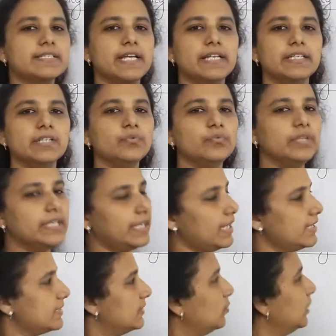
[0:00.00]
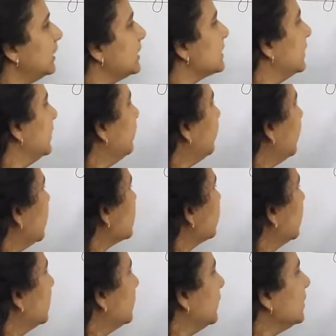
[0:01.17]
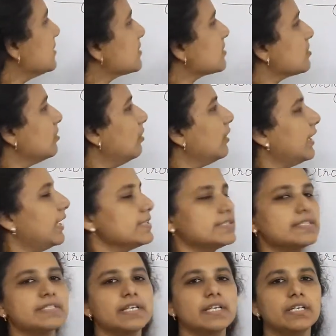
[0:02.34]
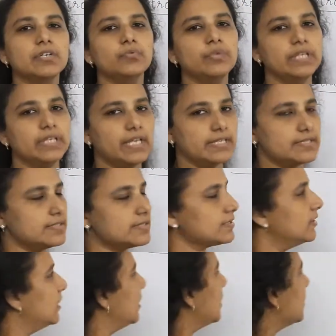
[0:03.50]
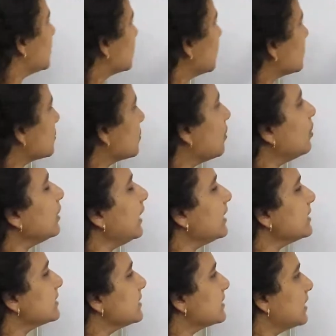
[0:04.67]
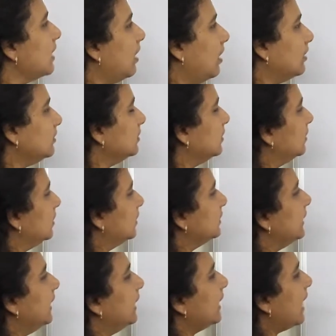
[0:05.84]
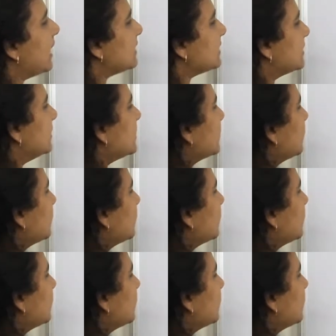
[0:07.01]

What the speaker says: and weak acid. What is the difference between strong acids and weak acids? So strong acids they are acids